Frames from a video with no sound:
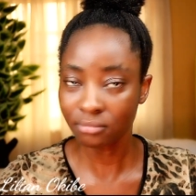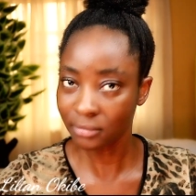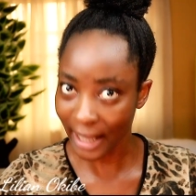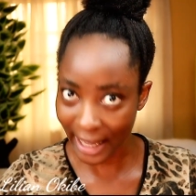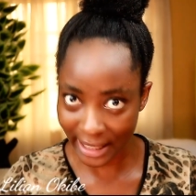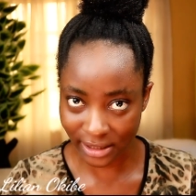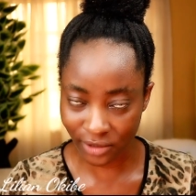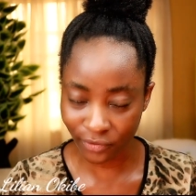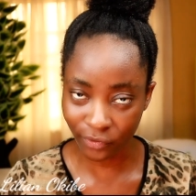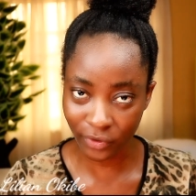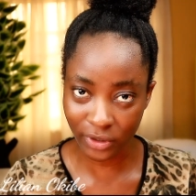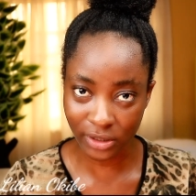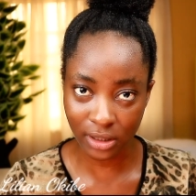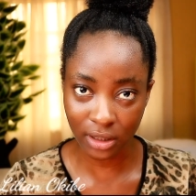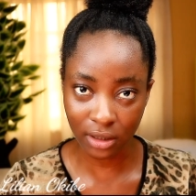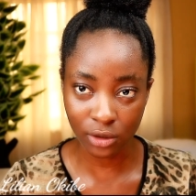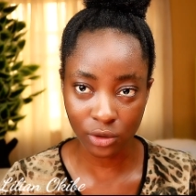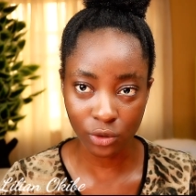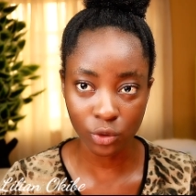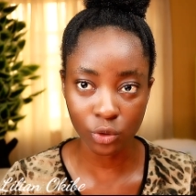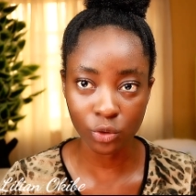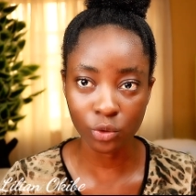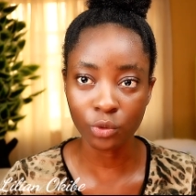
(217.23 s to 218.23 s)
That's the first
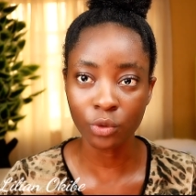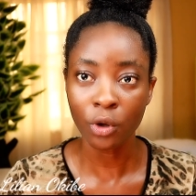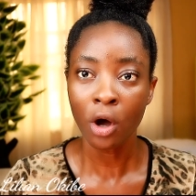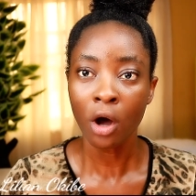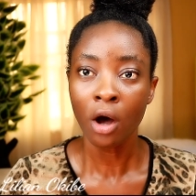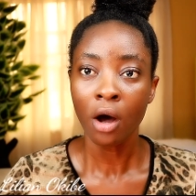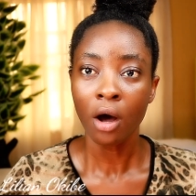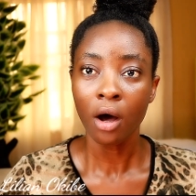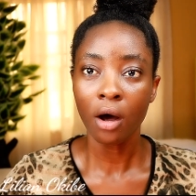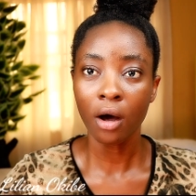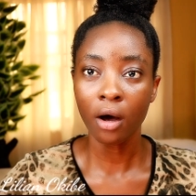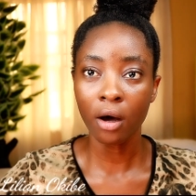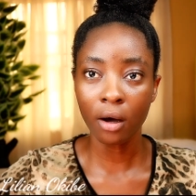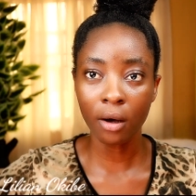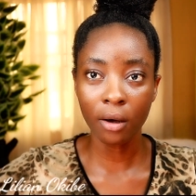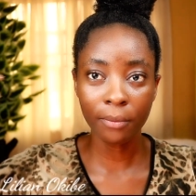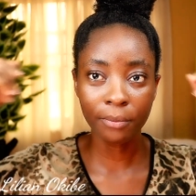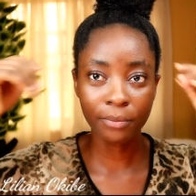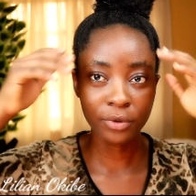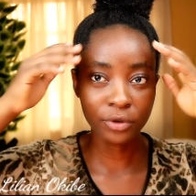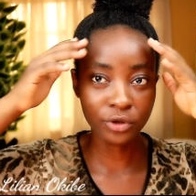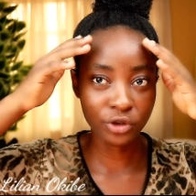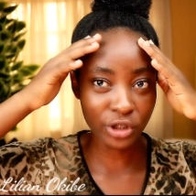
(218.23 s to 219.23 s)
thing to do,
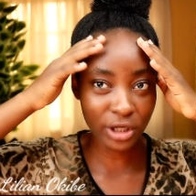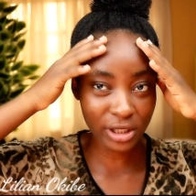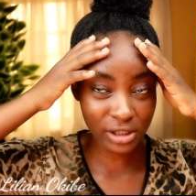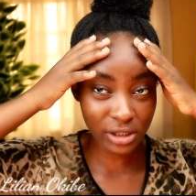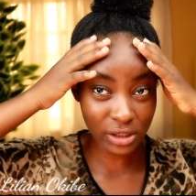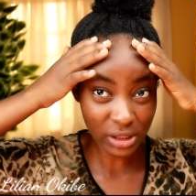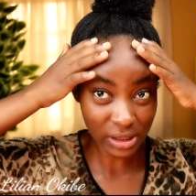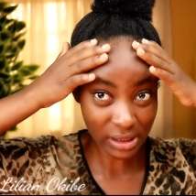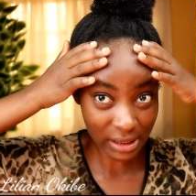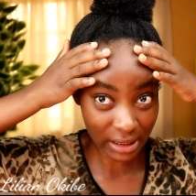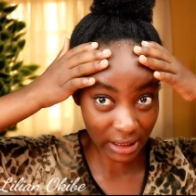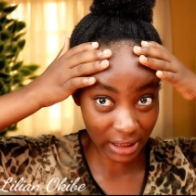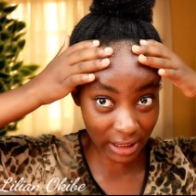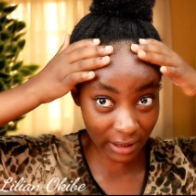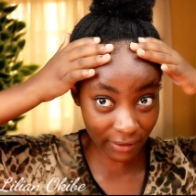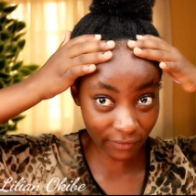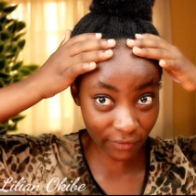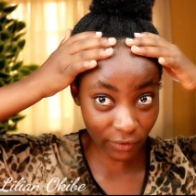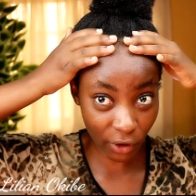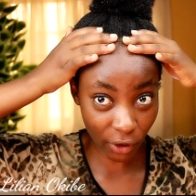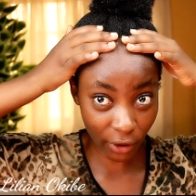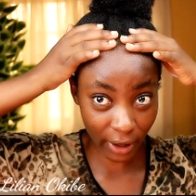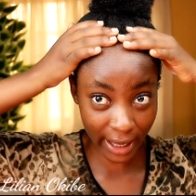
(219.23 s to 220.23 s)
just to
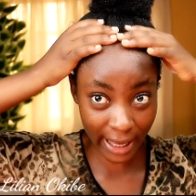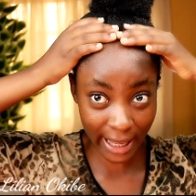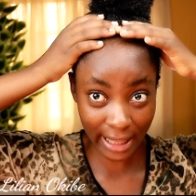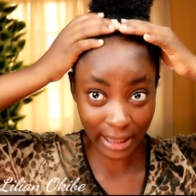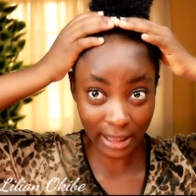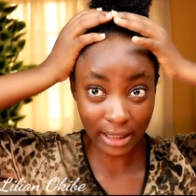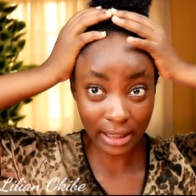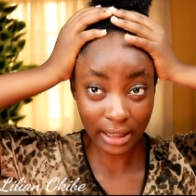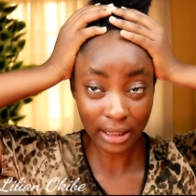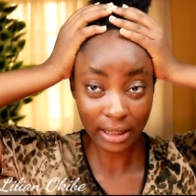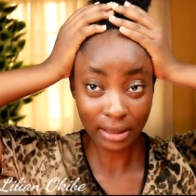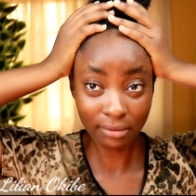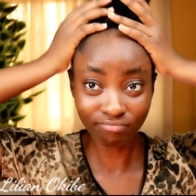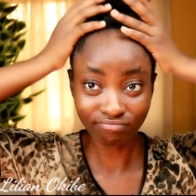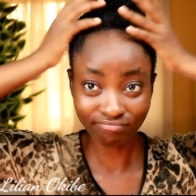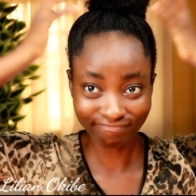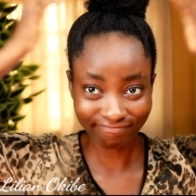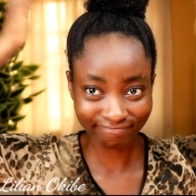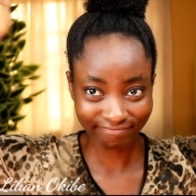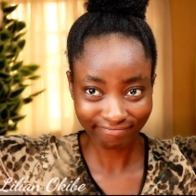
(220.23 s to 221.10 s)
give your hair the